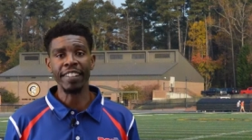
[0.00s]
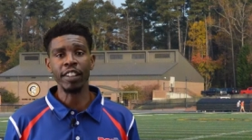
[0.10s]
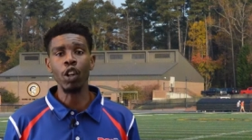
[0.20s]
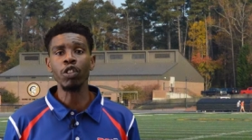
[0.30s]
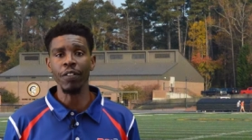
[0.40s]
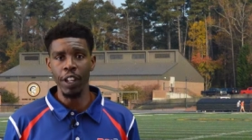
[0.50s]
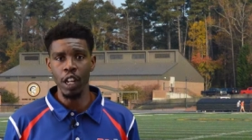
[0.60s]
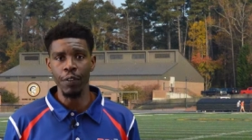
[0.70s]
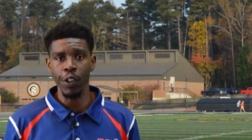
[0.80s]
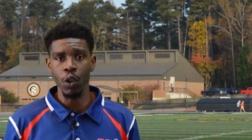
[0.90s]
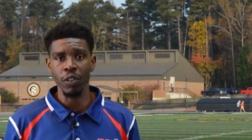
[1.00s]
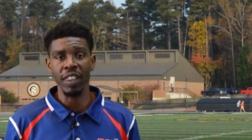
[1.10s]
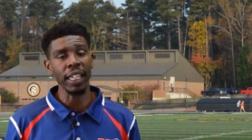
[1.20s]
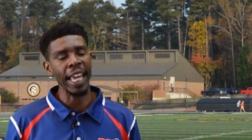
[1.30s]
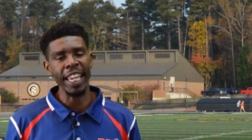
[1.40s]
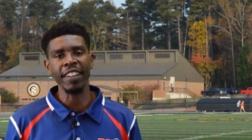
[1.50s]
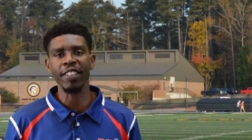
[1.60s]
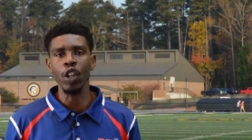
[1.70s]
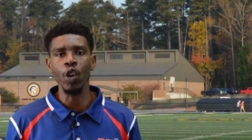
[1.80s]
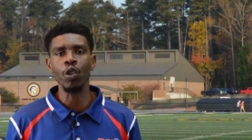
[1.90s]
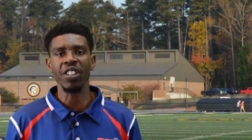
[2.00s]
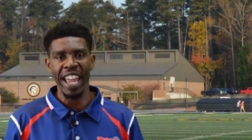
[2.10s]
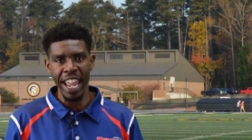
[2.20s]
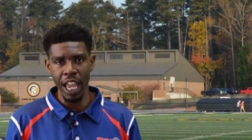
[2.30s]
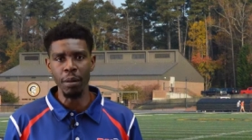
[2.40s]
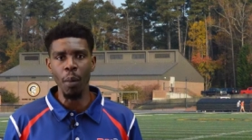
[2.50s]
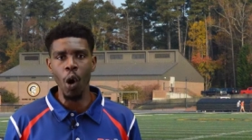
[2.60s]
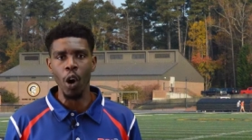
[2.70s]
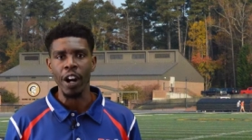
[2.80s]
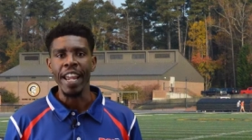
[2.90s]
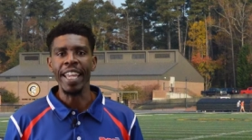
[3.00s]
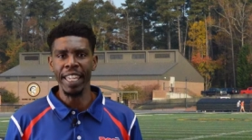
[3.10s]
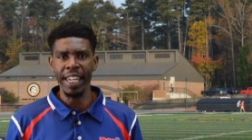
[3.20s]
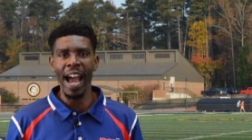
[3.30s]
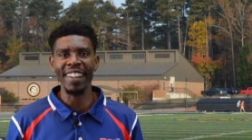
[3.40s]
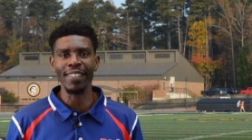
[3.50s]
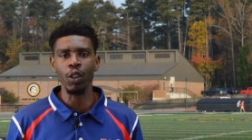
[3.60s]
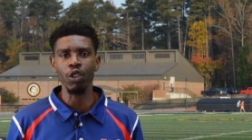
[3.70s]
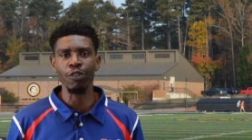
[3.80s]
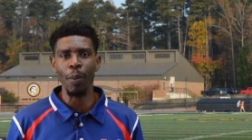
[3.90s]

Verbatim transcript: exclusive interviews, the latest news, and more in high school